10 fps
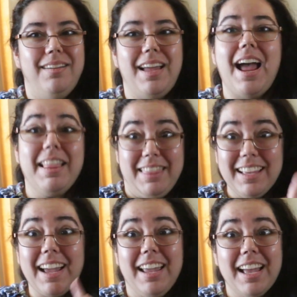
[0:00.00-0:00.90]
and I
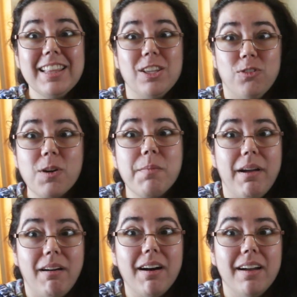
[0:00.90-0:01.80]
think I get this from my
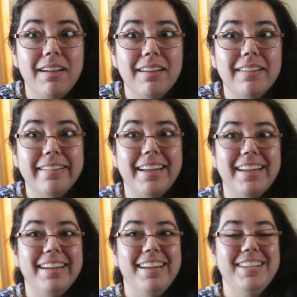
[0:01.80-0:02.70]
aunt,
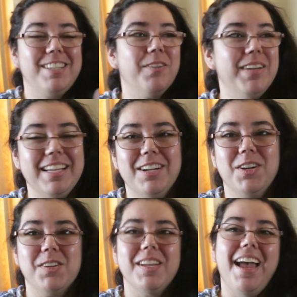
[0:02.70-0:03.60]
like so
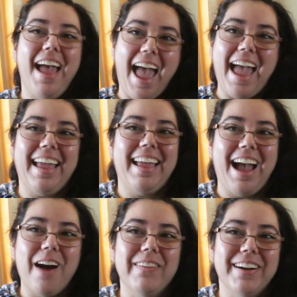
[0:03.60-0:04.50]
years hanging
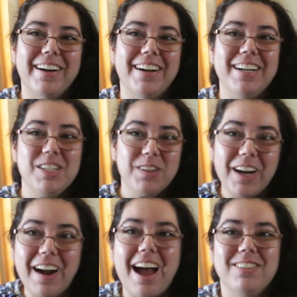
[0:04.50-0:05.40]
out with her and doing
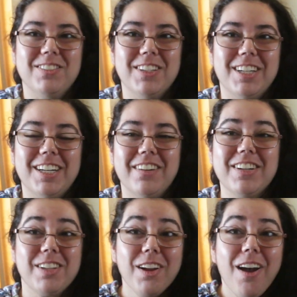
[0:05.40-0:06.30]
crafts with her, where
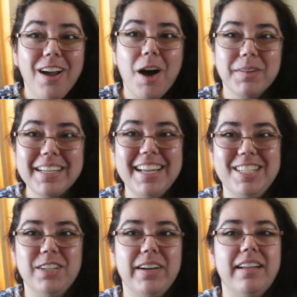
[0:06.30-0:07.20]
it's like, yeah, I'm gonna get
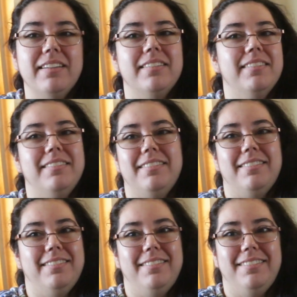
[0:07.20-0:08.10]
to it,
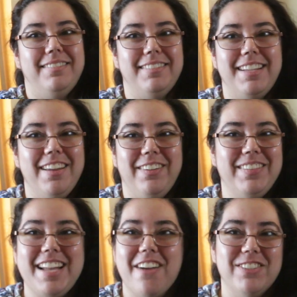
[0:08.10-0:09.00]
and
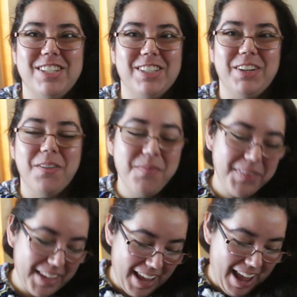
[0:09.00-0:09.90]
we never do.
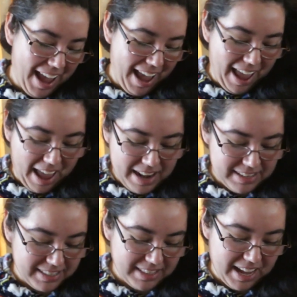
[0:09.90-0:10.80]
And
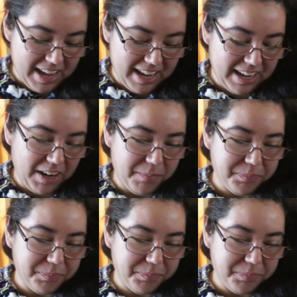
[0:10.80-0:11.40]
it's like,